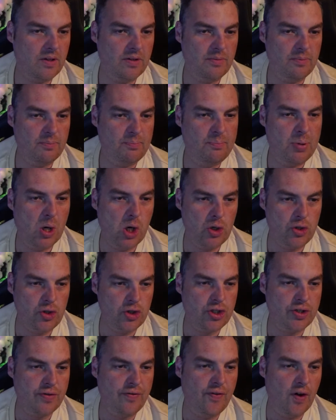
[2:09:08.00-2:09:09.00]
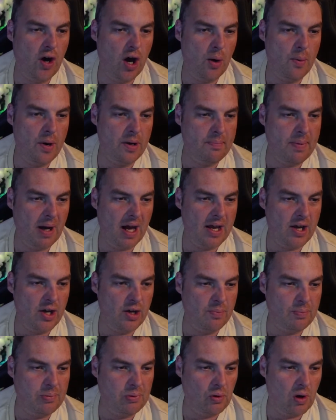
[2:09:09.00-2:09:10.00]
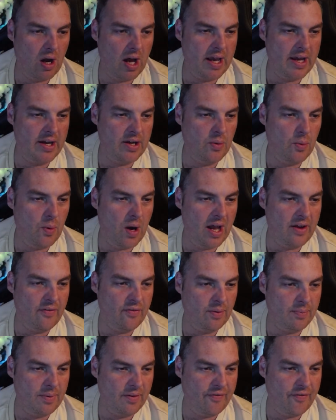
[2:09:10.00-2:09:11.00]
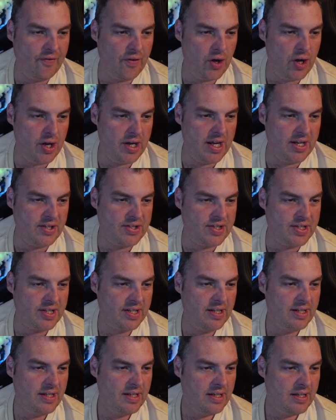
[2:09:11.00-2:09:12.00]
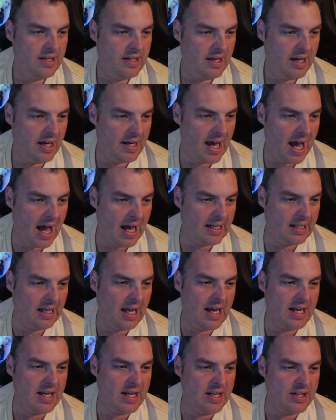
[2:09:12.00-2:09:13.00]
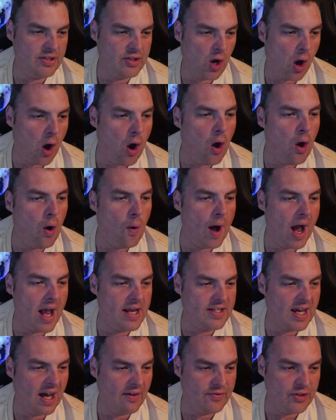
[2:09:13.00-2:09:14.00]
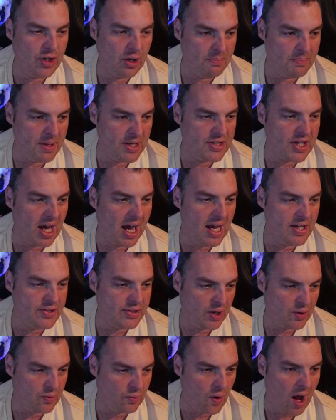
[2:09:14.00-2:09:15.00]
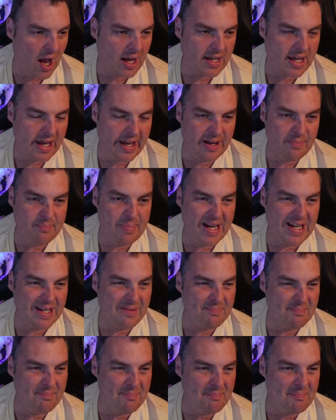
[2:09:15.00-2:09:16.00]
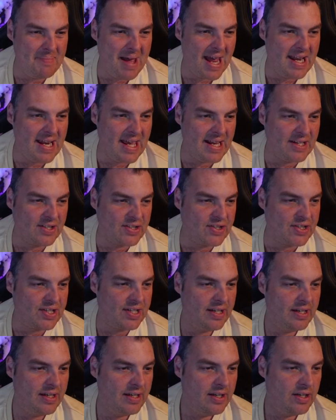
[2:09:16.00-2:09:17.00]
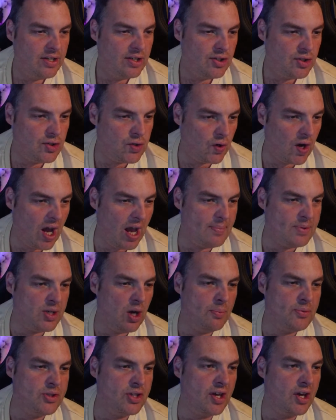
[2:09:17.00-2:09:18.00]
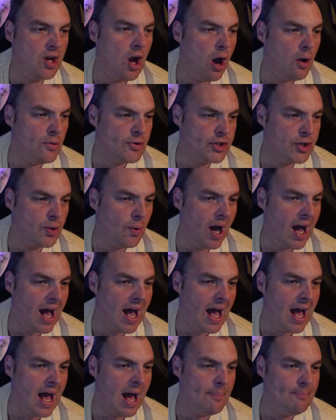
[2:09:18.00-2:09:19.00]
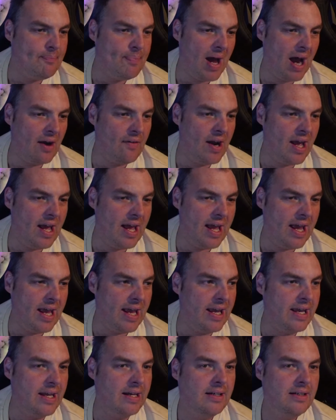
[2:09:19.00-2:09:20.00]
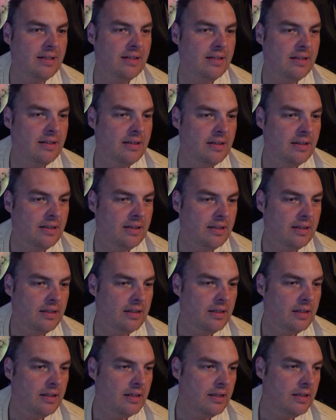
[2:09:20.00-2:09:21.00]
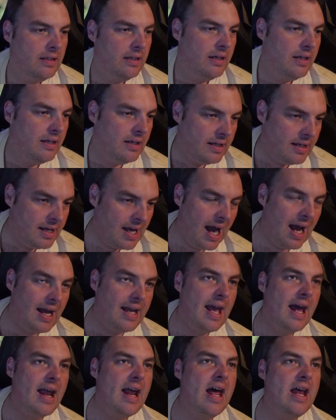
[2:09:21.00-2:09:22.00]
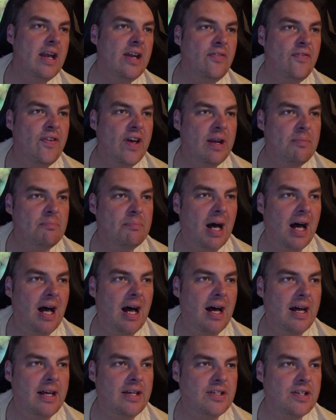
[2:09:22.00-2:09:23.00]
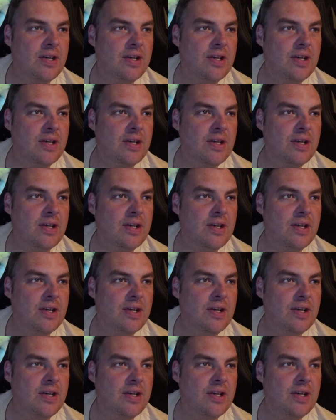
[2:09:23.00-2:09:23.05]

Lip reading: Punched forward by O'Brien away from the furnace. And Adelaide, as always, have numbers. Isaac Rankine being a menace. Drives it up to the goal square. Berry. Can't get anything behind.